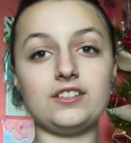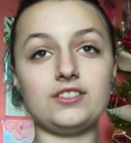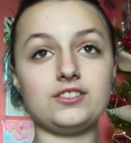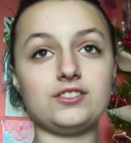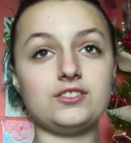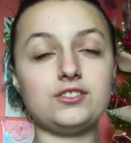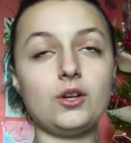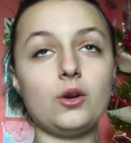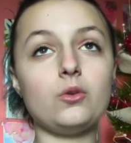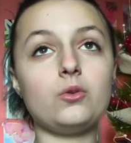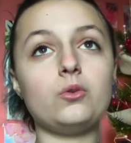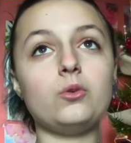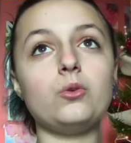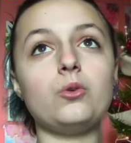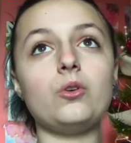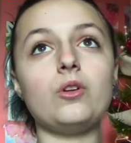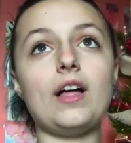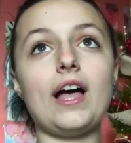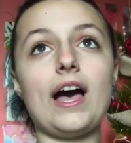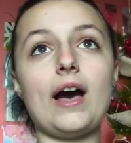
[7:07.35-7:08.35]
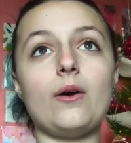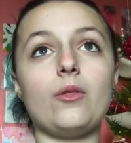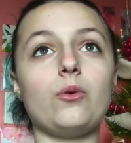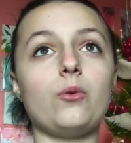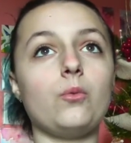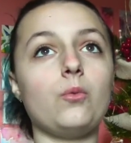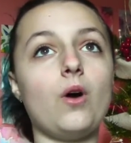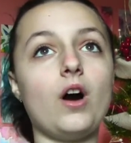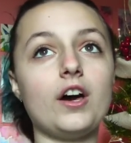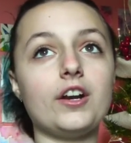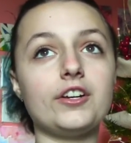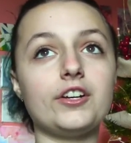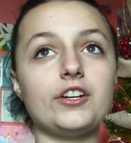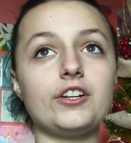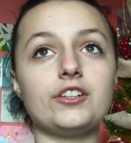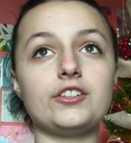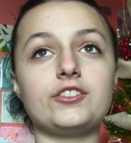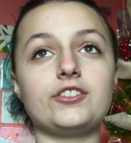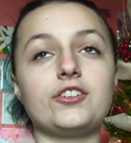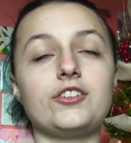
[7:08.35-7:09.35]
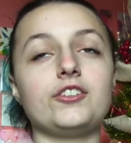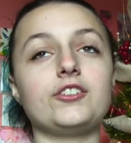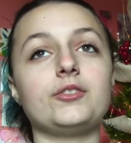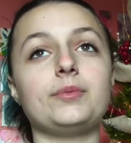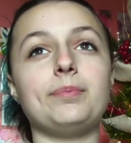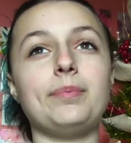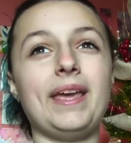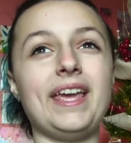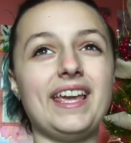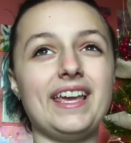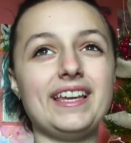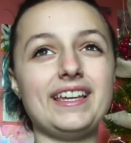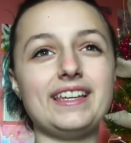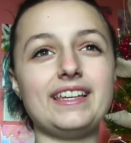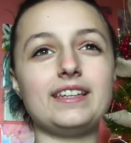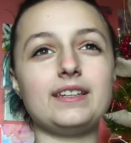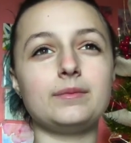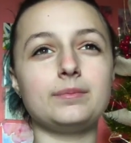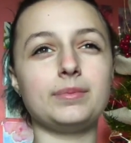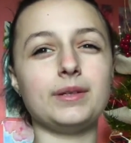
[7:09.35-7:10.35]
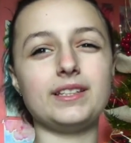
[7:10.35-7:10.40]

so cool how the water turned pink,